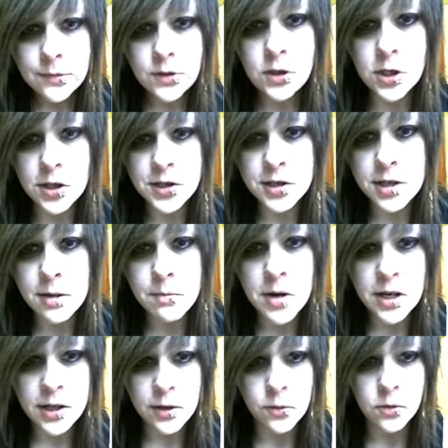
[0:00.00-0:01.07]
Doesn't it
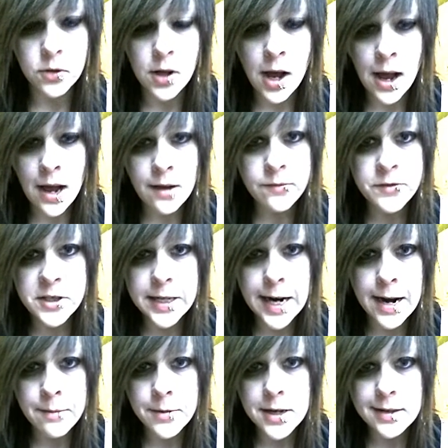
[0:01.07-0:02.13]
make you laugh,
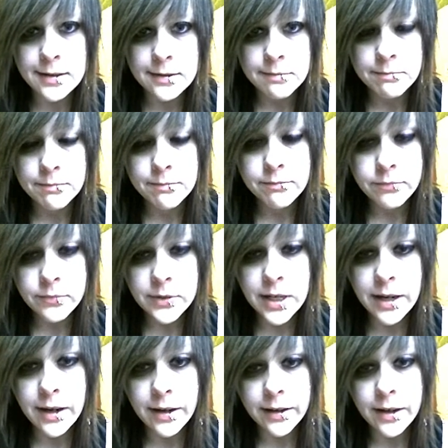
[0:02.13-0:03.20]
damn it?
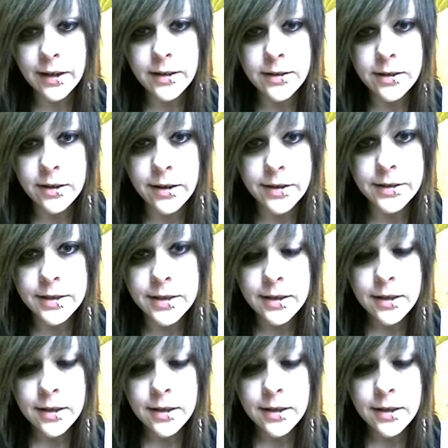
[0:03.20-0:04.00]
Yeah, it kind of does.